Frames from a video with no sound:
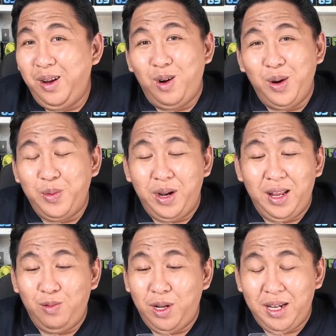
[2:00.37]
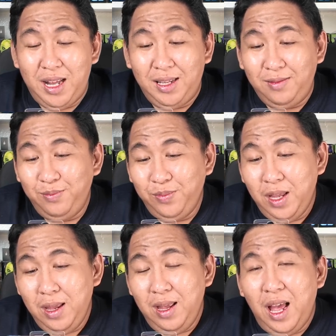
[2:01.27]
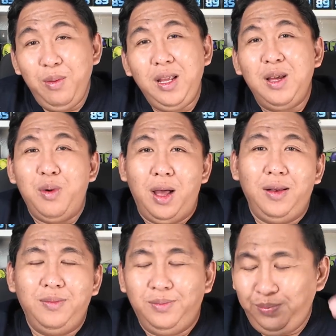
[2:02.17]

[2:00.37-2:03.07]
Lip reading: hardware and whatnot. I mean, come on.